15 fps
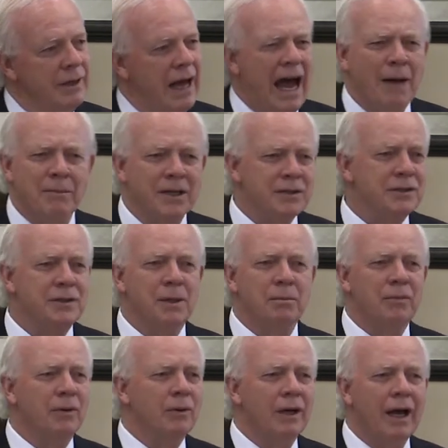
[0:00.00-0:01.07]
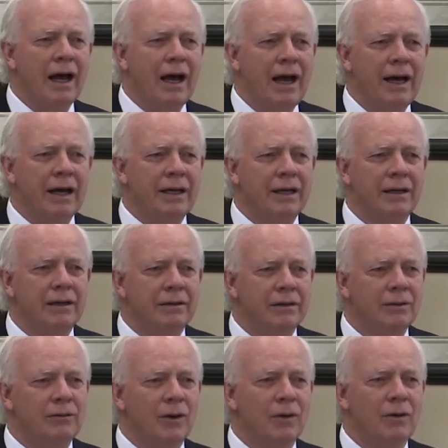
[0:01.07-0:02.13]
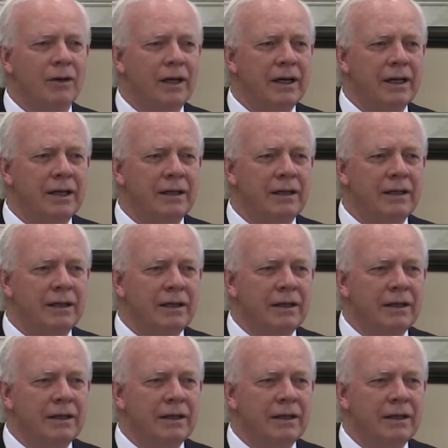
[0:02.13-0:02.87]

I'm a simple guy, you know that.